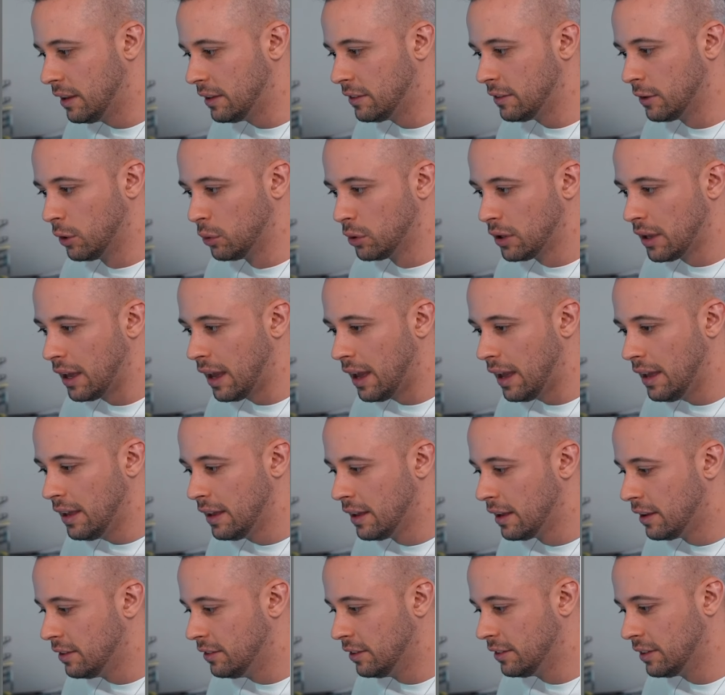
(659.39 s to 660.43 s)
It's okay.
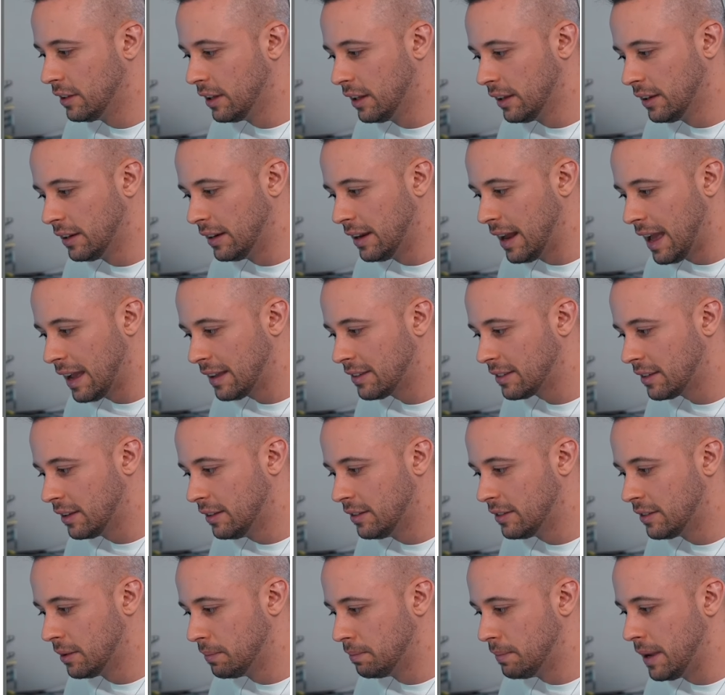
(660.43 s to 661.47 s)
Just click next
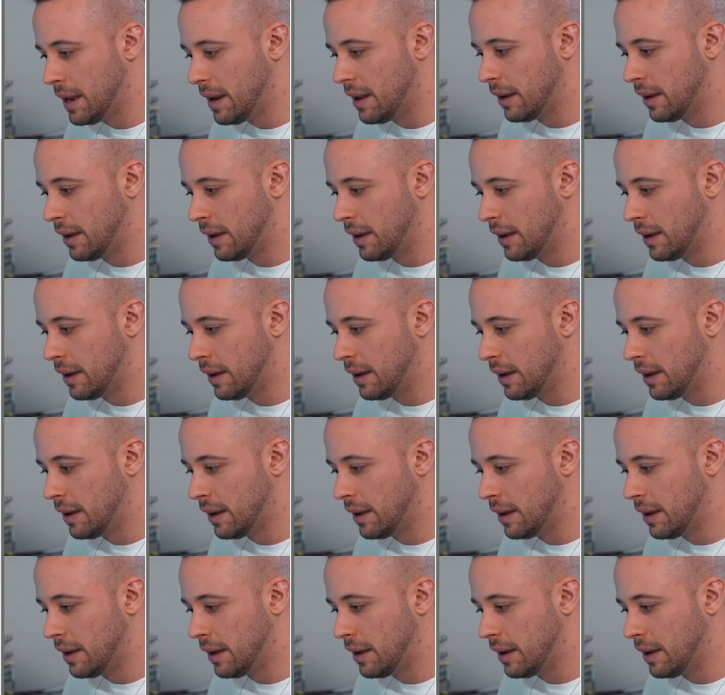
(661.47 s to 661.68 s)
and submit